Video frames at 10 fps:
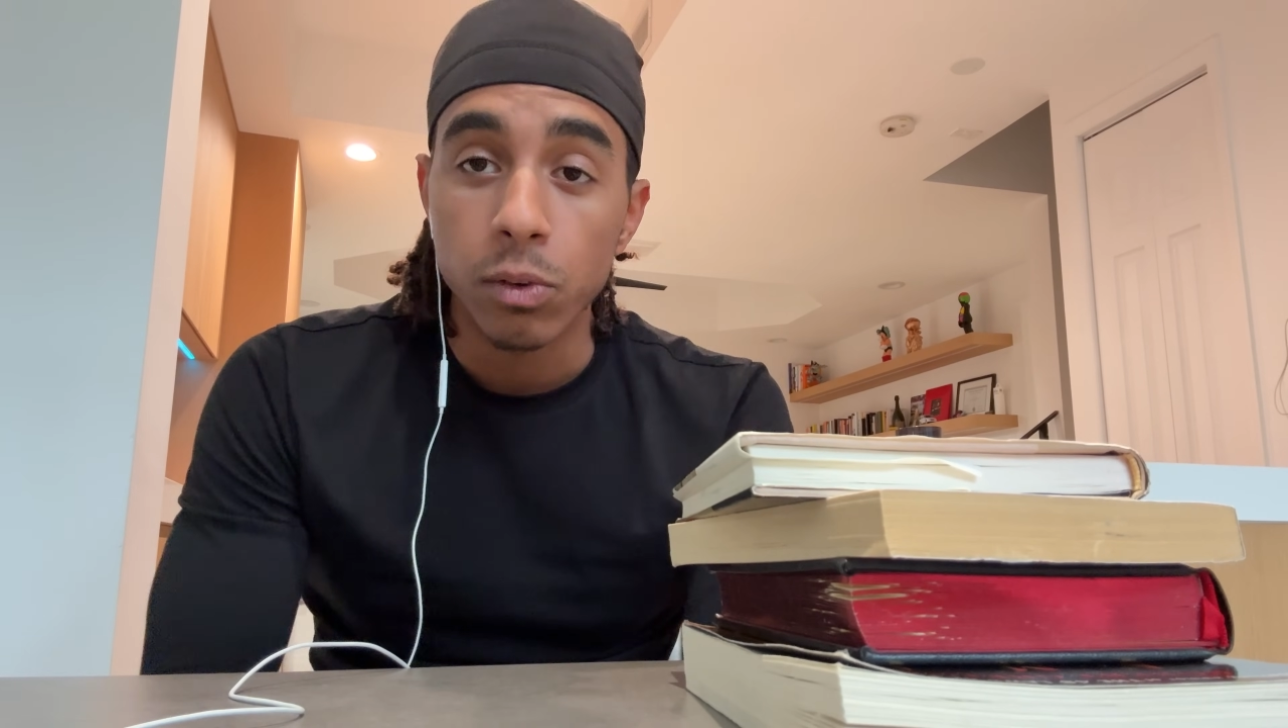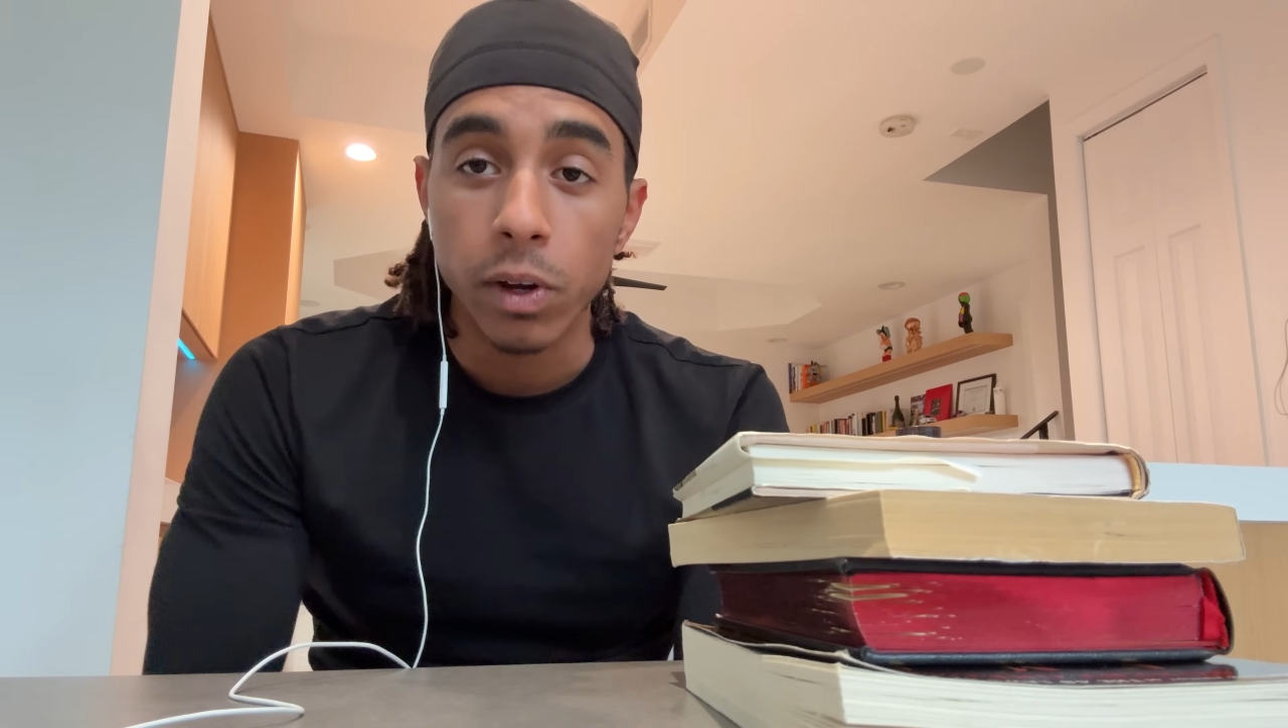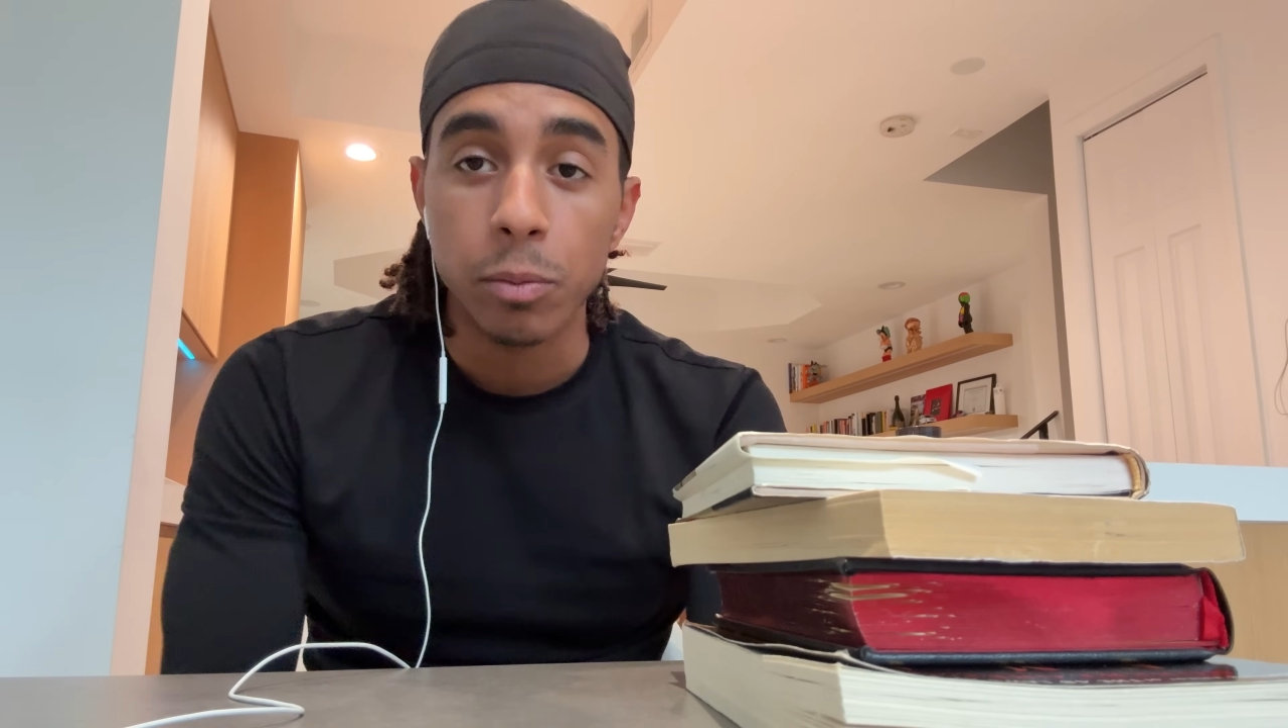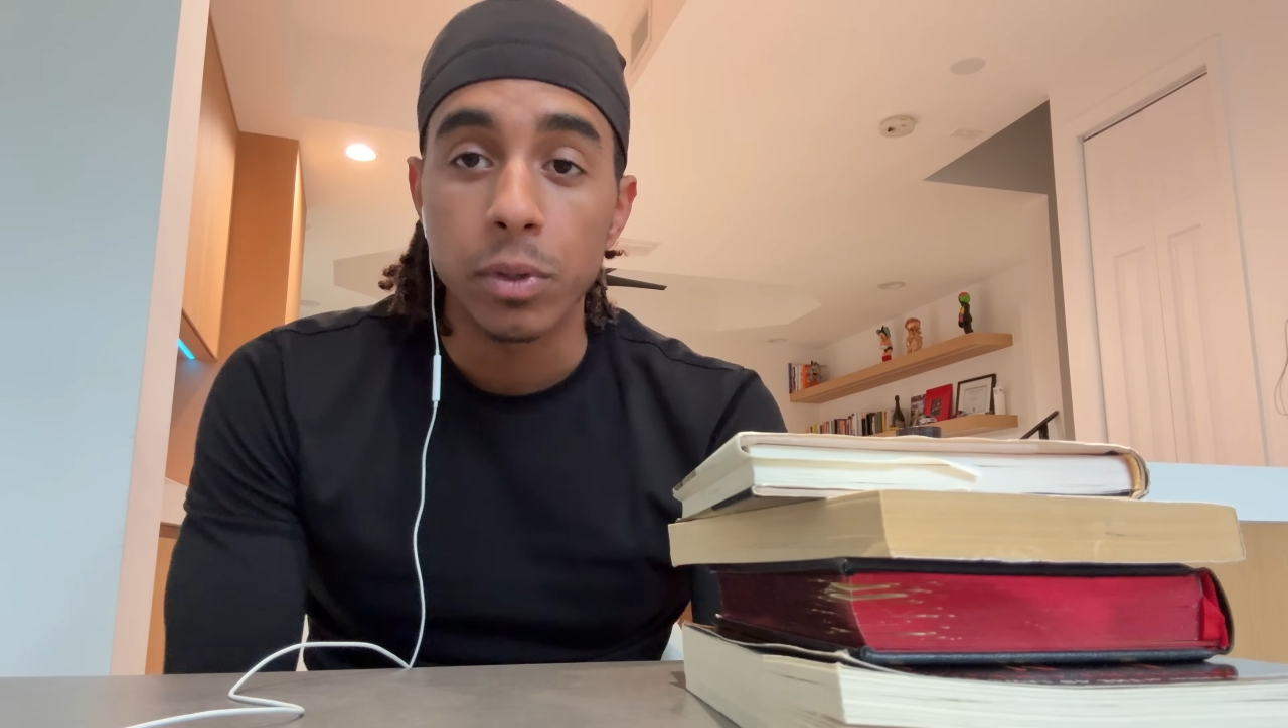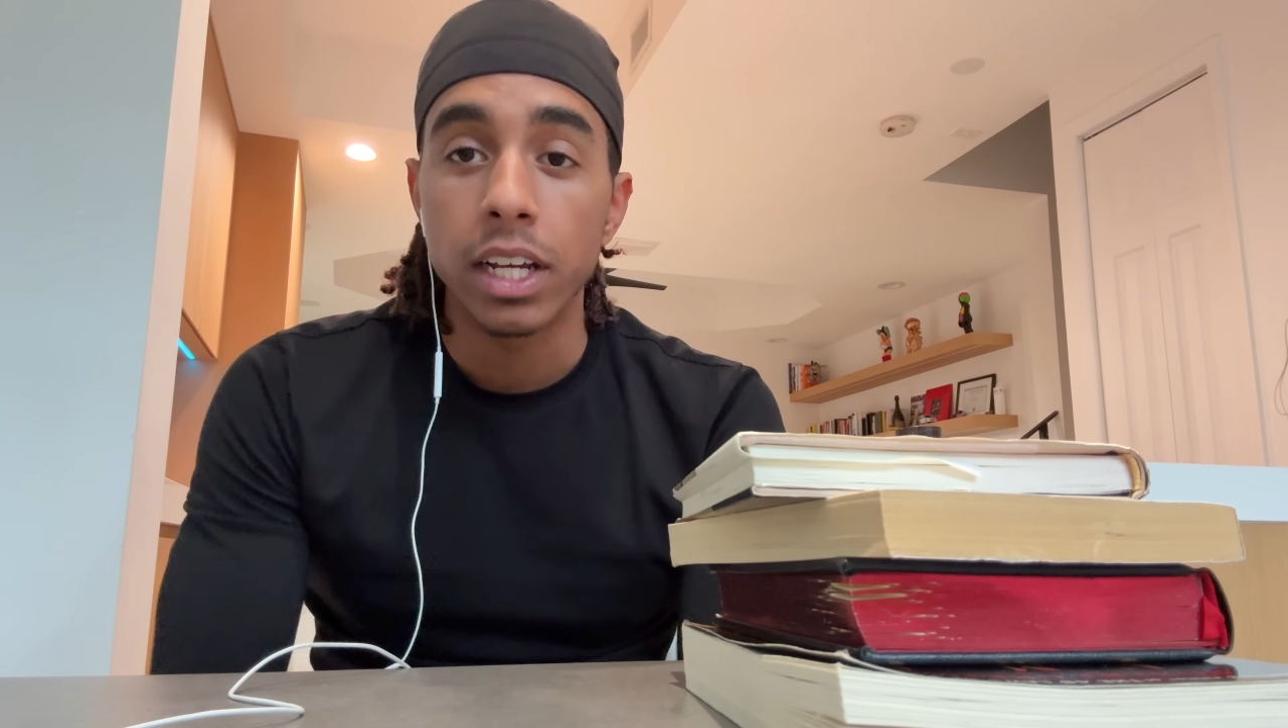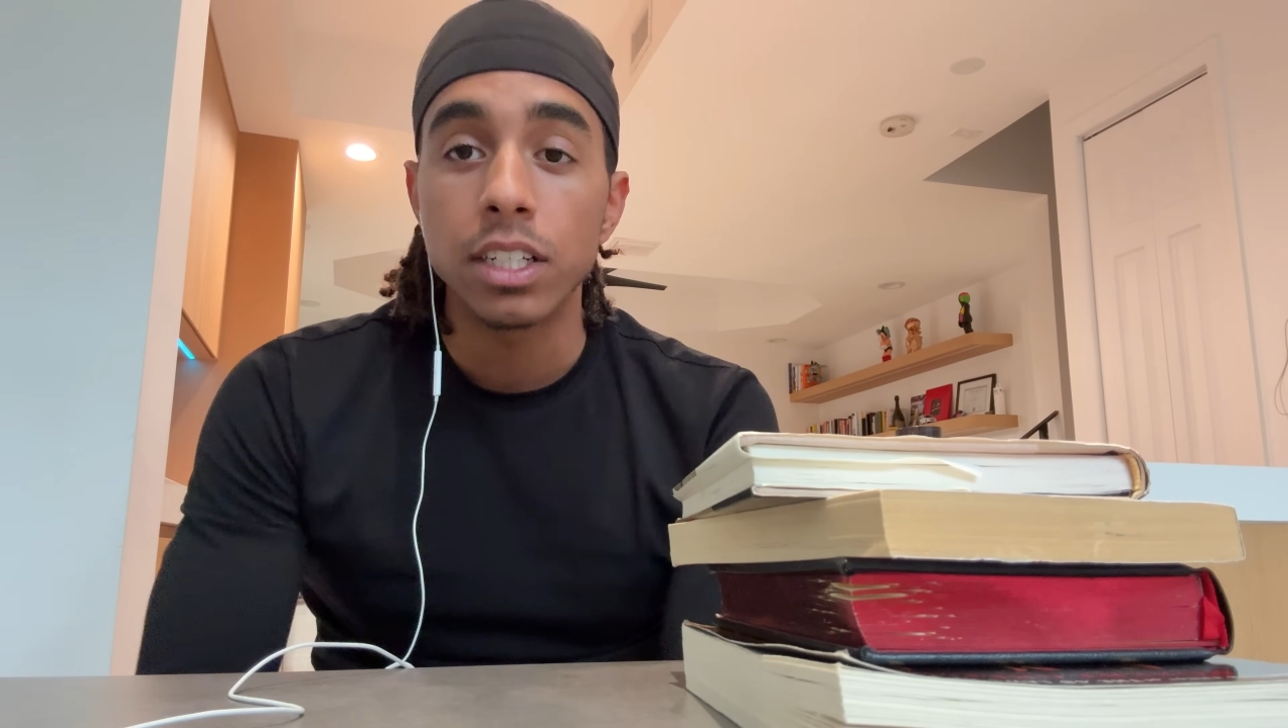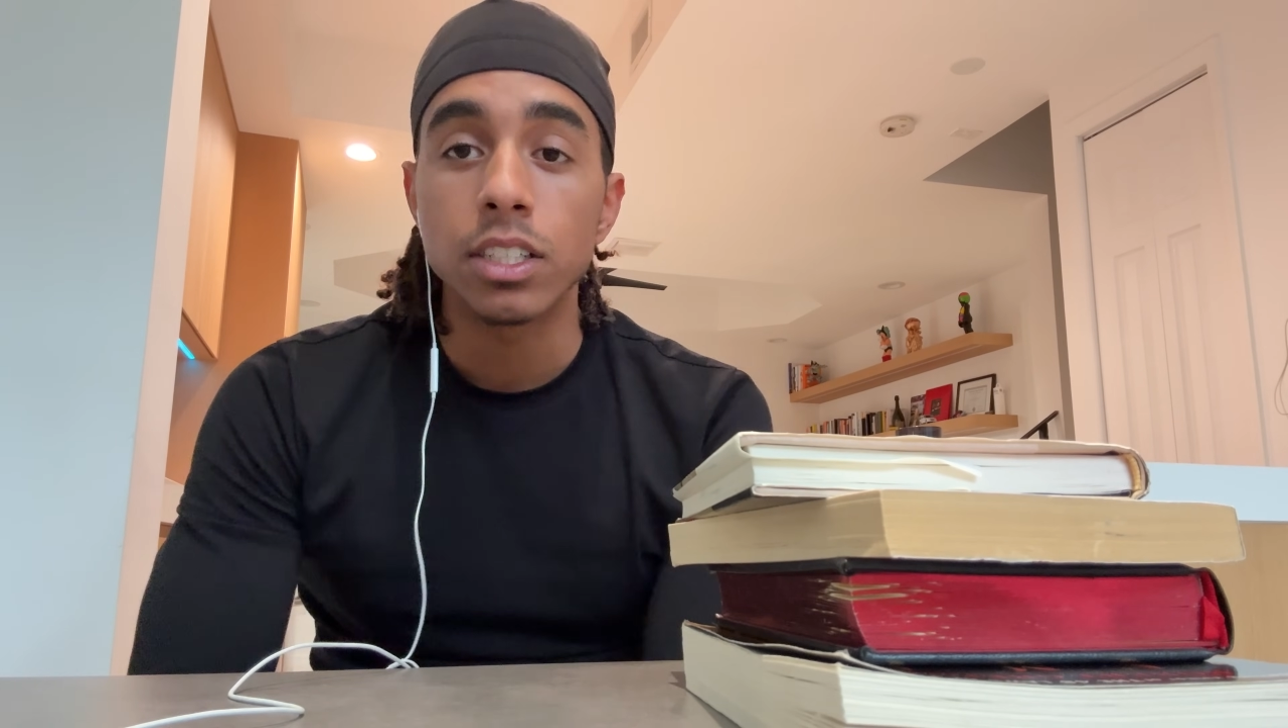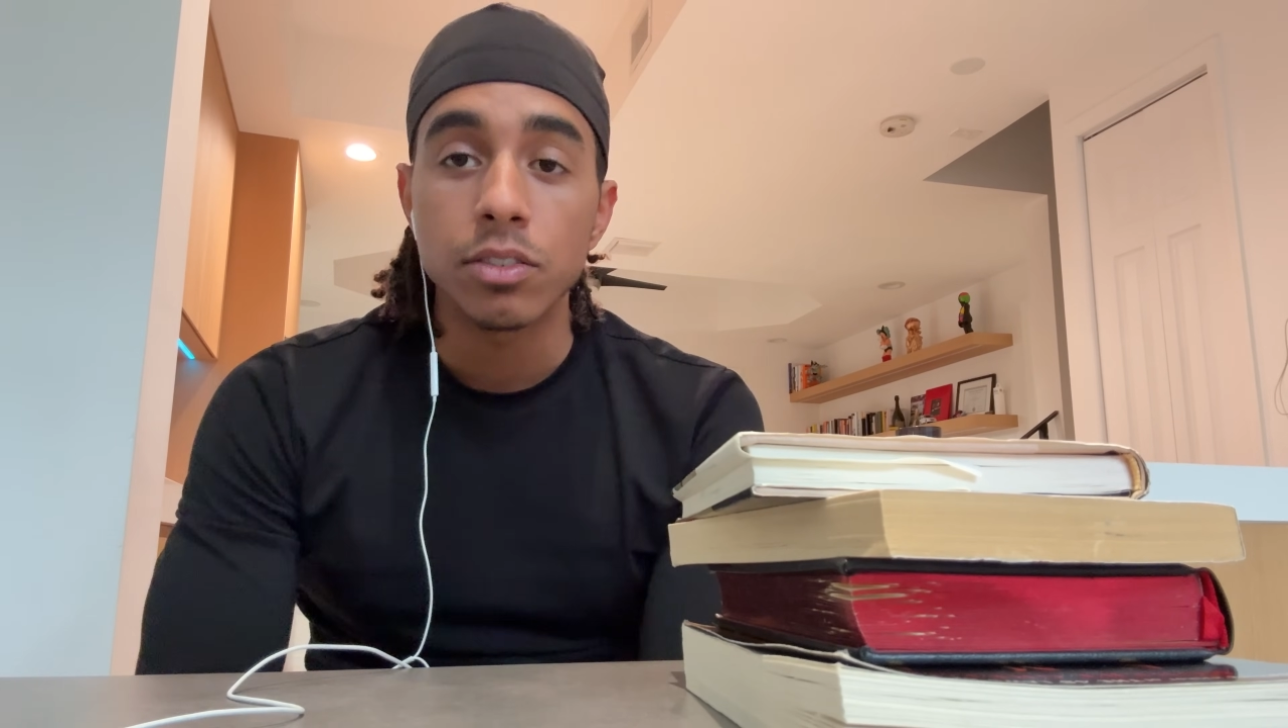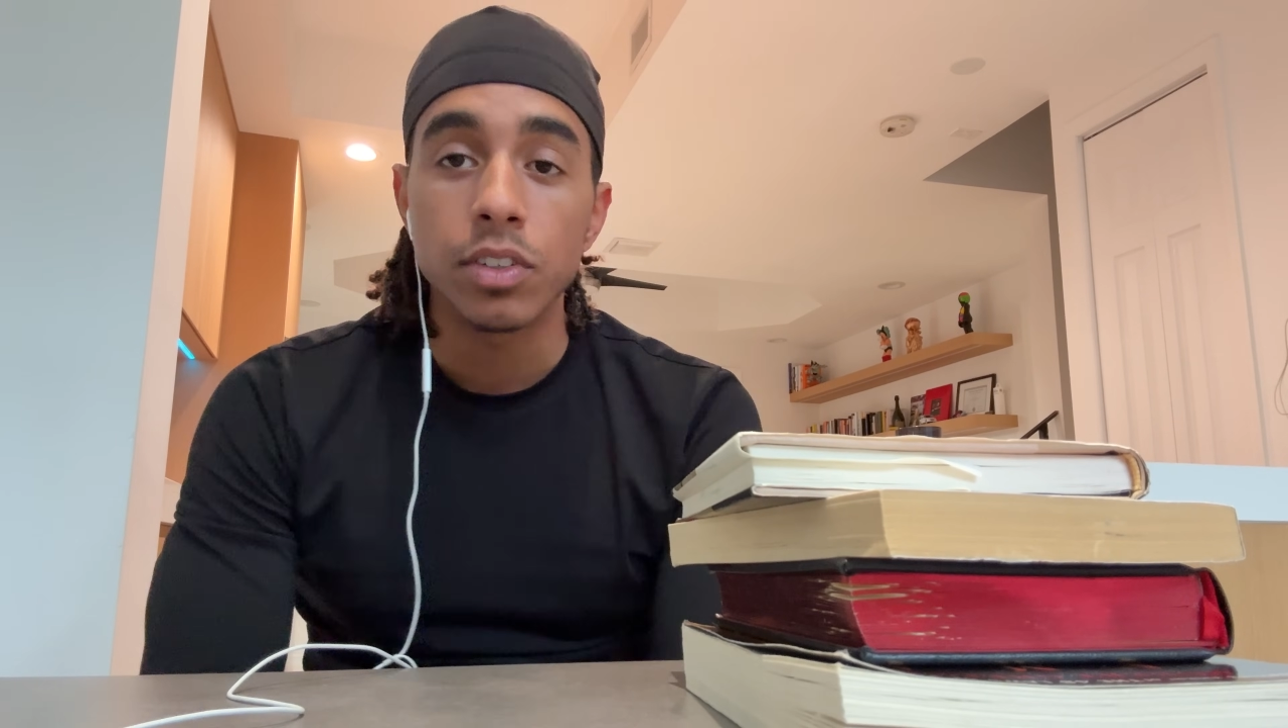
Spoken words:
recommendations